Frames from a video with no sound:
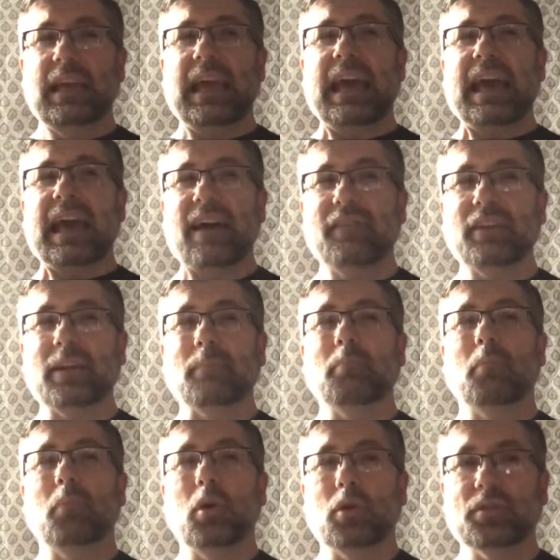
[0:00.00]

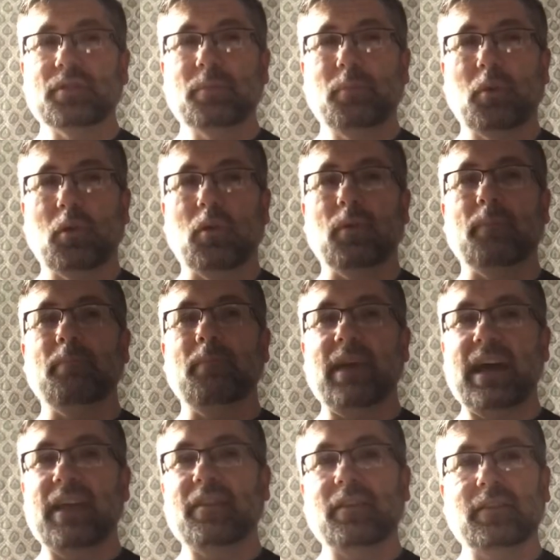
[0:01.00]
Having multiple
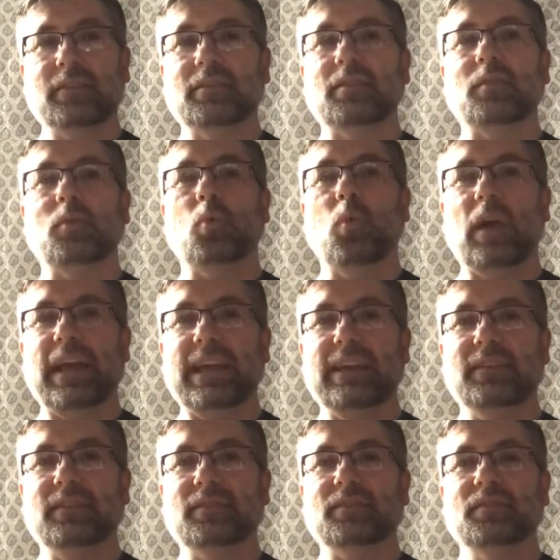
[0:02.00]
methods and
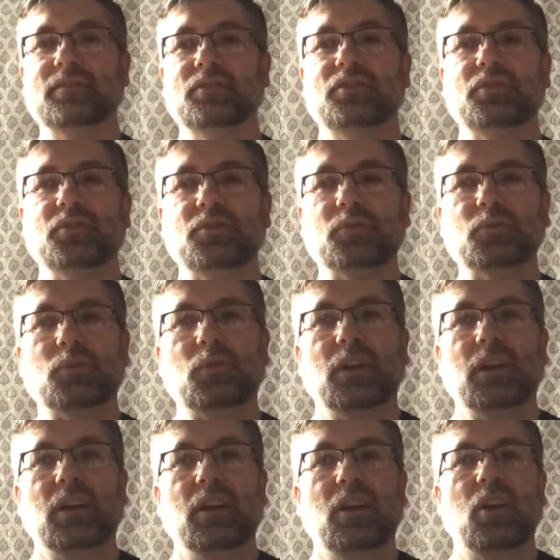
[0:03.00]
ways to
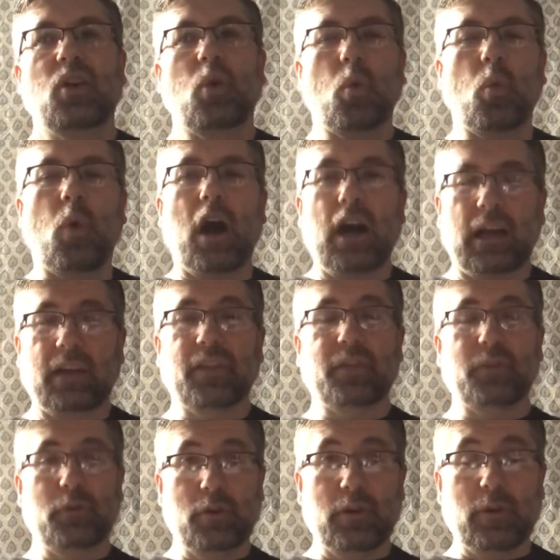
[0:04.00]
walk
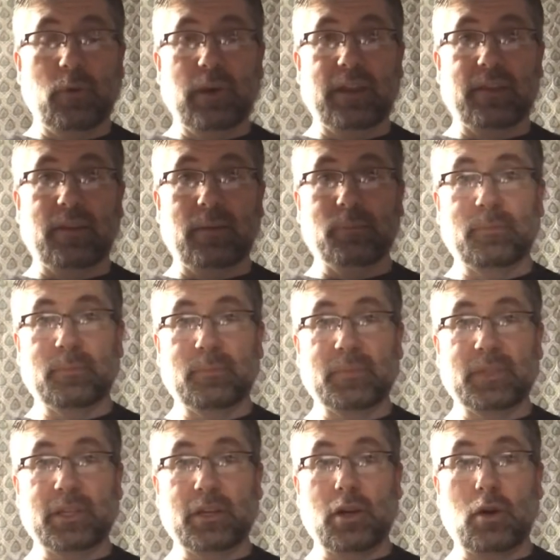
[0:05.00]
through it with them,
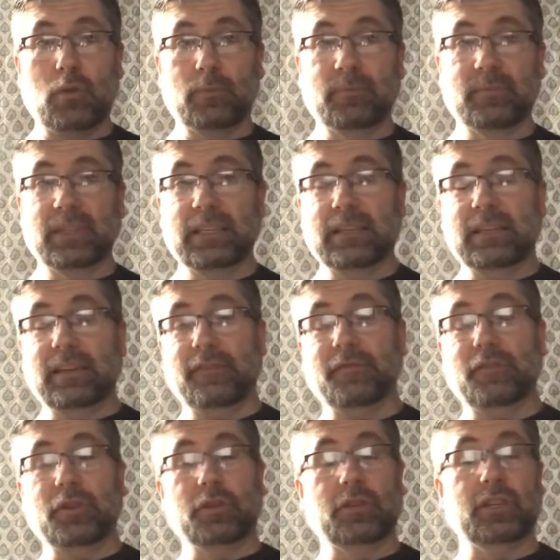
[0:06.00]

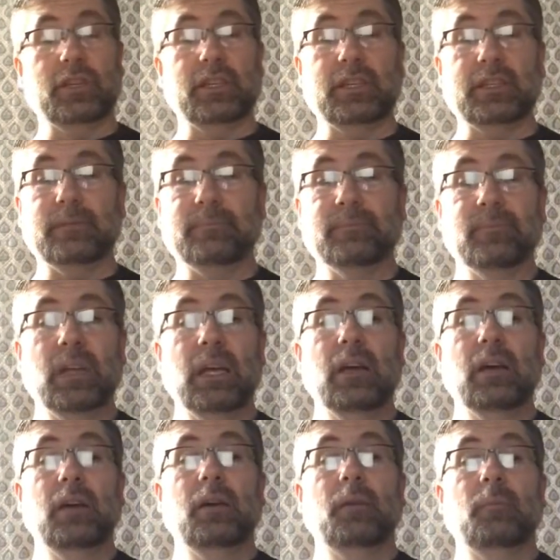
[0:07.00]
if you could
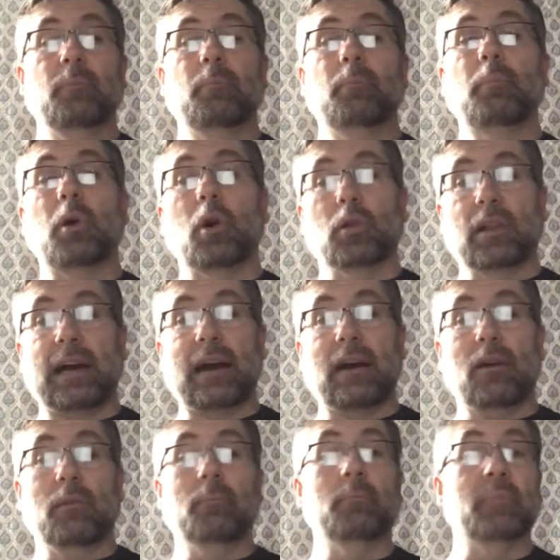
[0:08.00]
pull
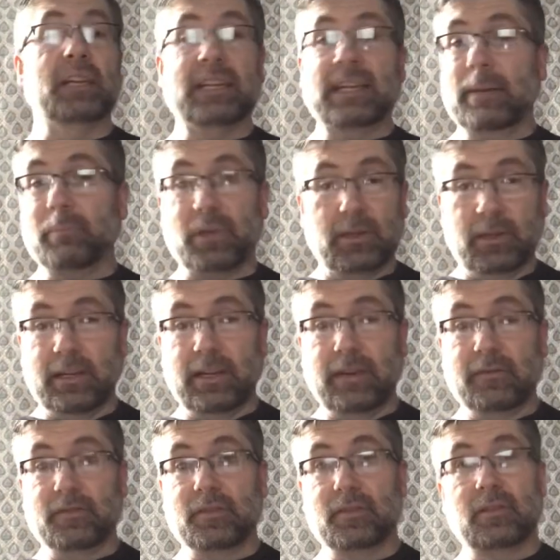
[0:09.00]
out
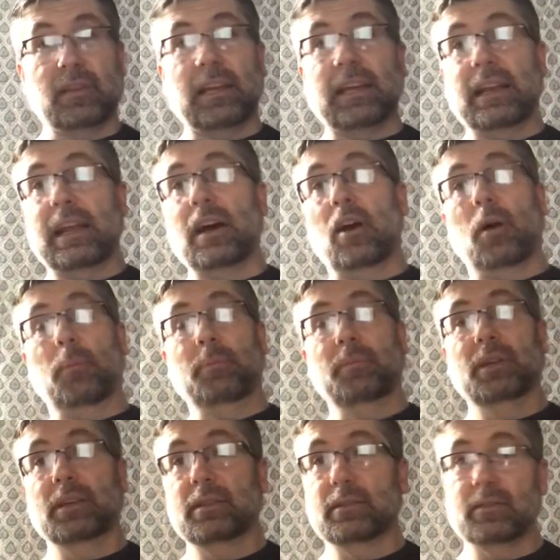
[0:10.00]
manipulatives and help
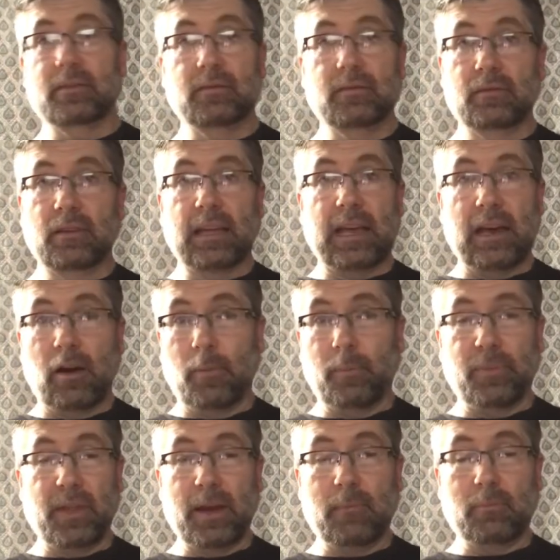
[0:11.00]

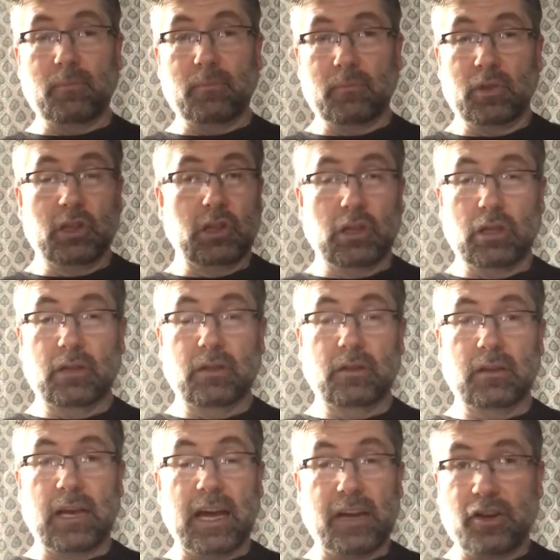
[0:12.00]
them
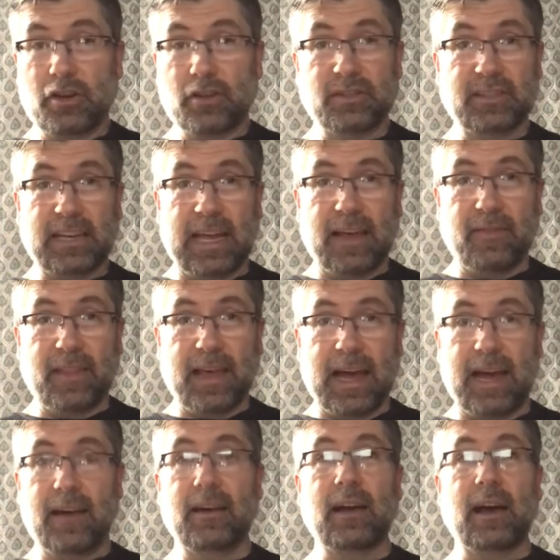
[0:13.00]
understand that.